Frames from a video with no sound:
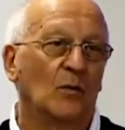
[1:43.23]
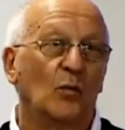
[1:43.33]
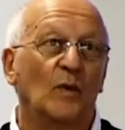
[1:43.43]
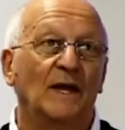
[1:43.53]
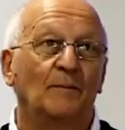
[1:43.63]

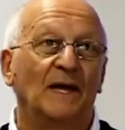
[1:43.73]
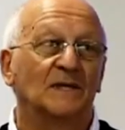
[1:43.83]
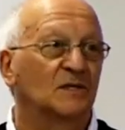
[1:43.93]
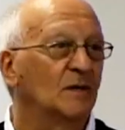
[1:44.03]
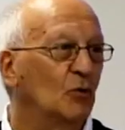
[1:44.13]
We made
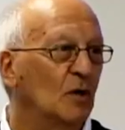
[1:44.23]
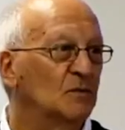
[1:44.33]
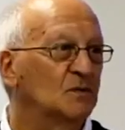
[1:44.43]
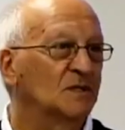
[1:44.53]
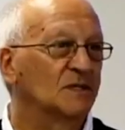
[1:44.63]
some
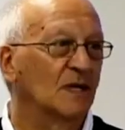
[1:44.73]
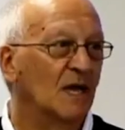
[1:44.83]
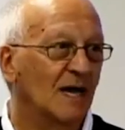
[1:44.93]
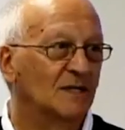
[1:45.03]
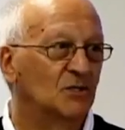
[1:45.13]
appointments with
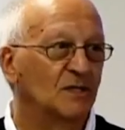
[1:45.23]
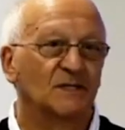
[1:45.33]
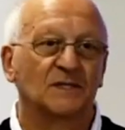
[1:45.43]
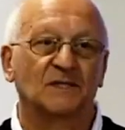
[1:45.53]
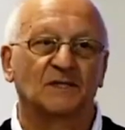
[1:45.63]

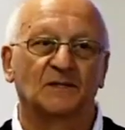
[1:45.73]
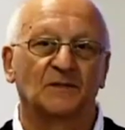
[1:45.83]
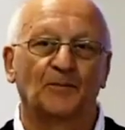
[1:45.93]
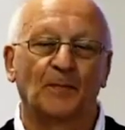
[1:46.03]
psychiatrists,